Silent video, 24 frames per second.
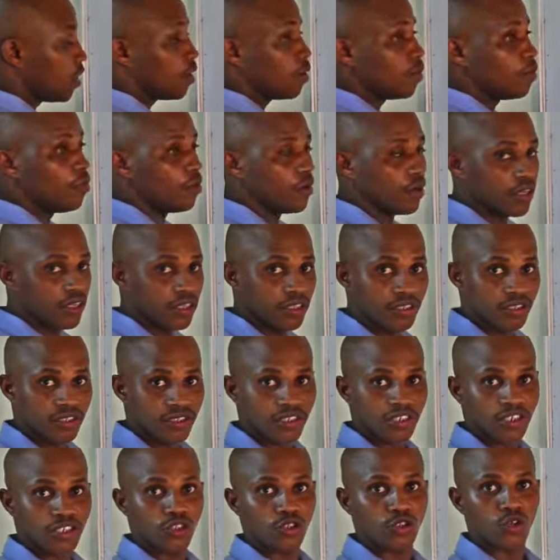
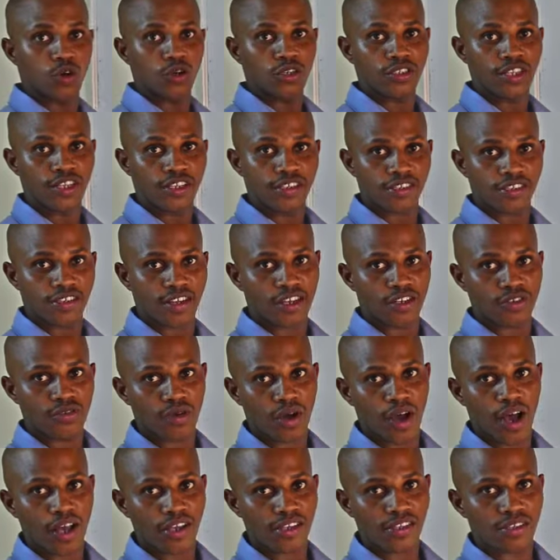Please don't hesitate to
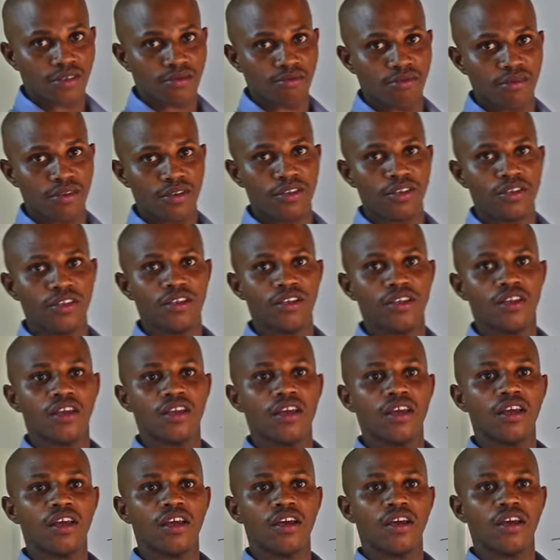ask me
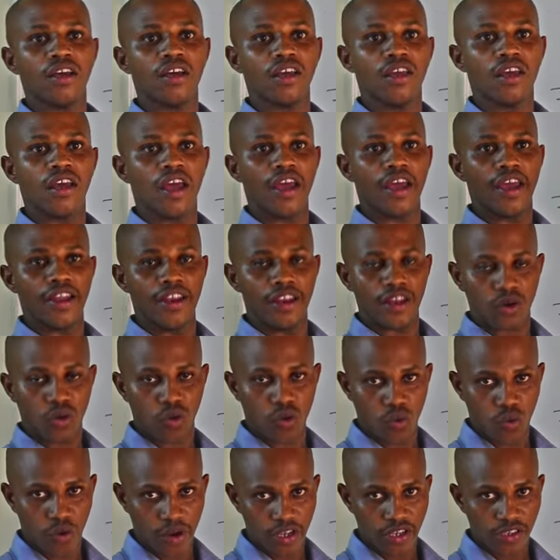any
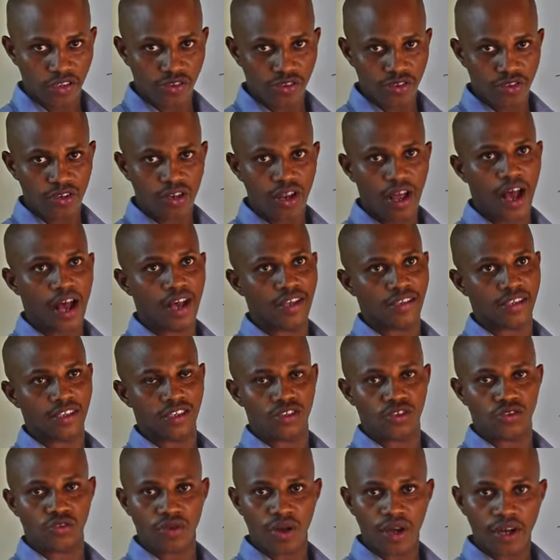question. As
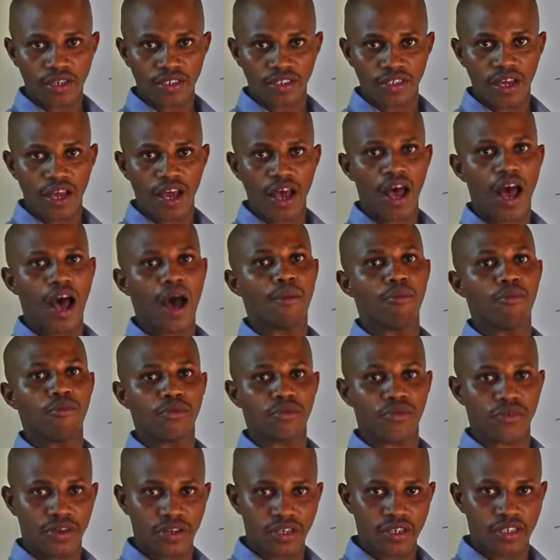instructor, I'm
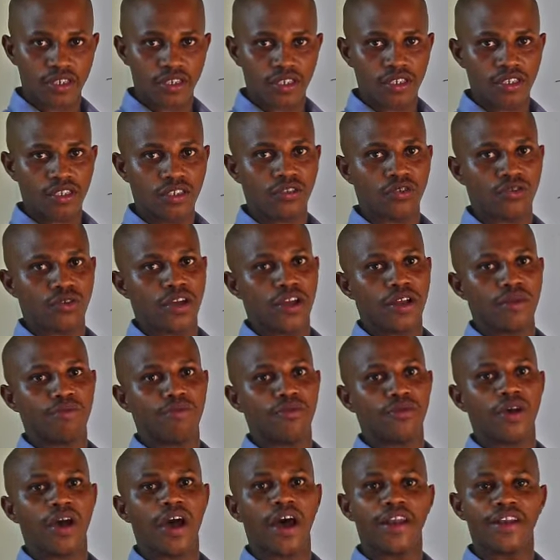ready to help
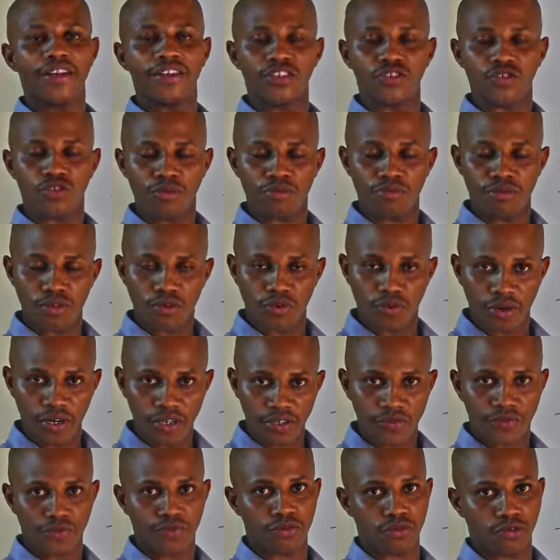you, and it will be
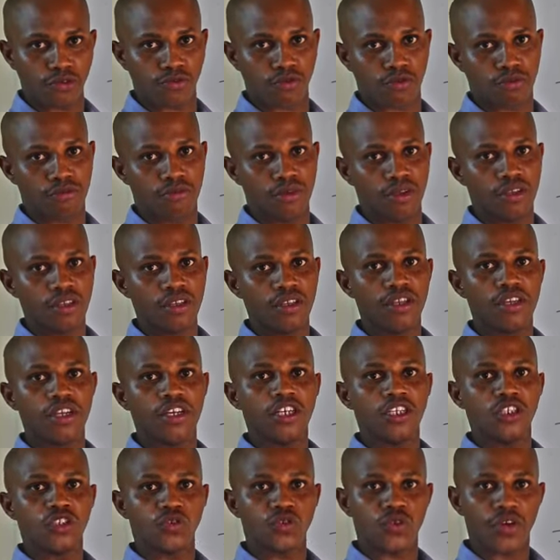grateful to me
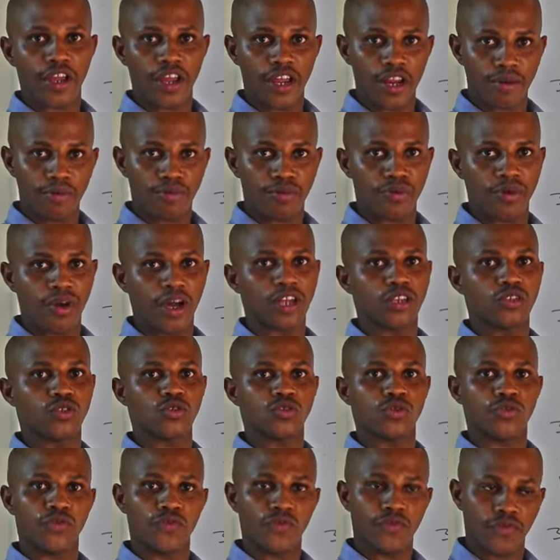to help you and
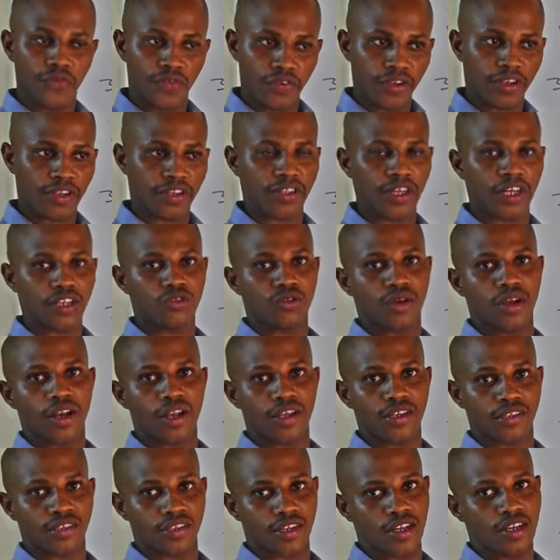to feel that you're
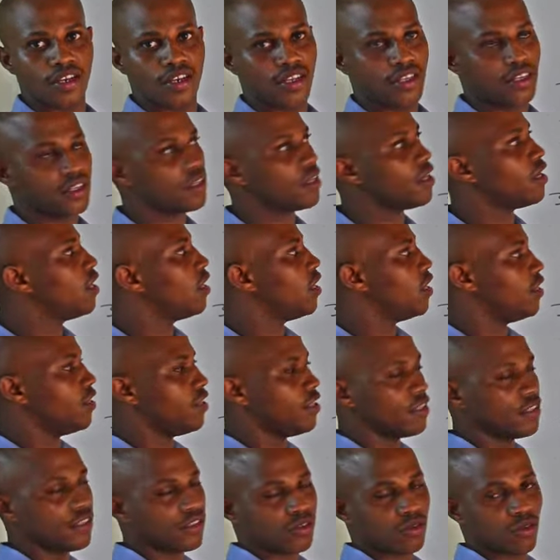understanding
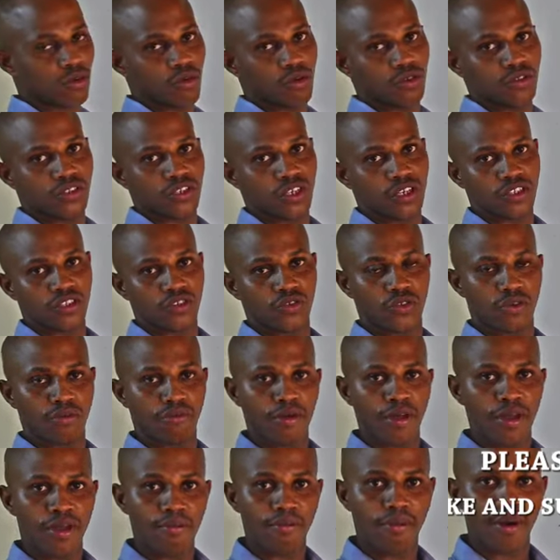this content.
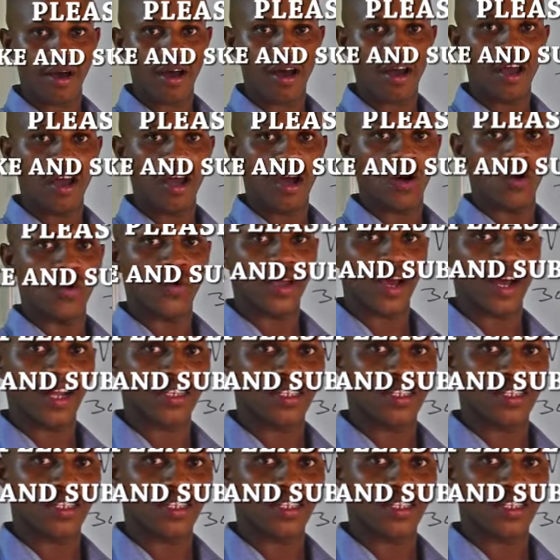Remember, we are